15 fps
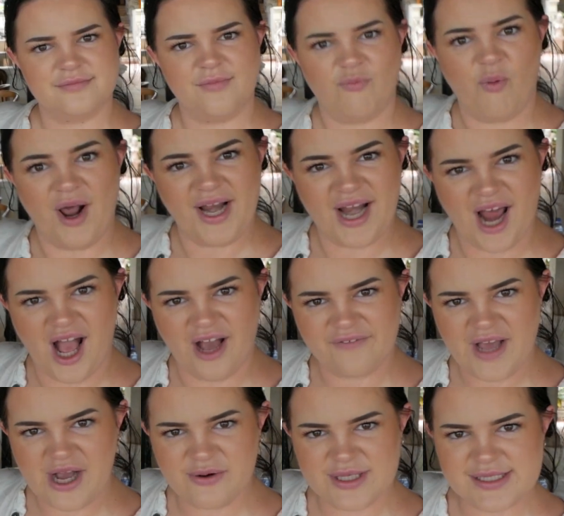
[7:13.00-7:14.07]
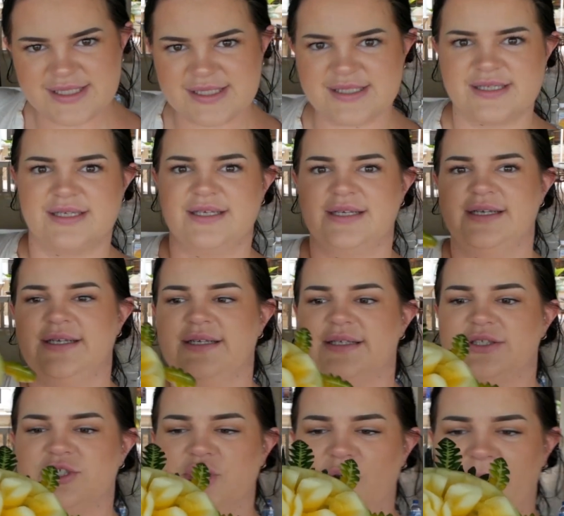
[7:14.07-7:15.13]
1.5 hours
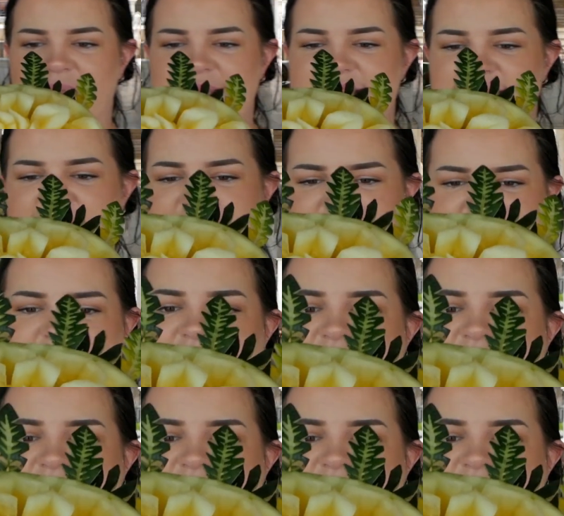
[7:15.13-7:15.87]
to make this.